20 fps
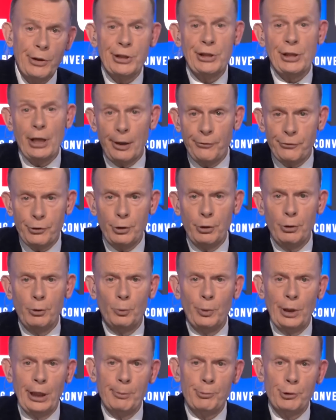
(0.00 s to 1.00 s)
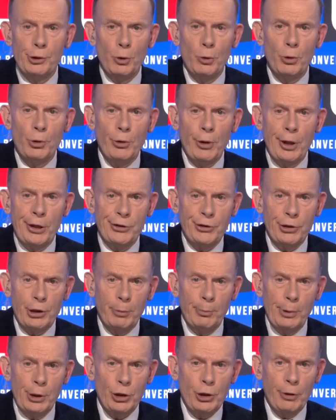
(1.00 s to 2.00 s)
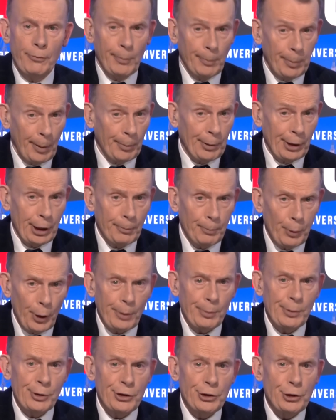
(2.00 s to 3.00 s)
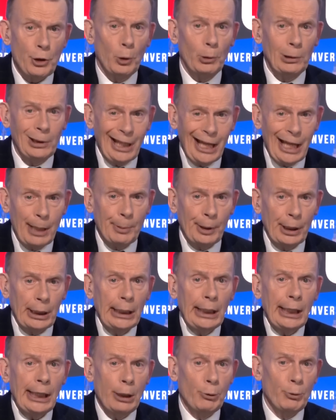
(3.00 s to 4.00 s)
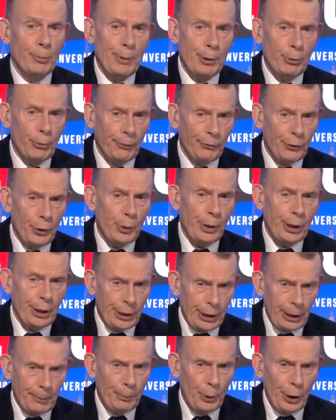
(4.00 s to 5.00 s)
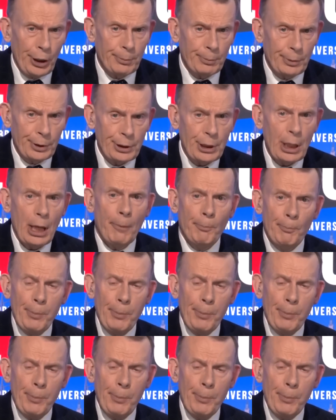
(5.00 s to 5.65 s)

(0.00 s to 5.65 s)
This afternoon, William Shawcross, the Commissioner for Public Appointments, told Labour he would be reviewing the appointment.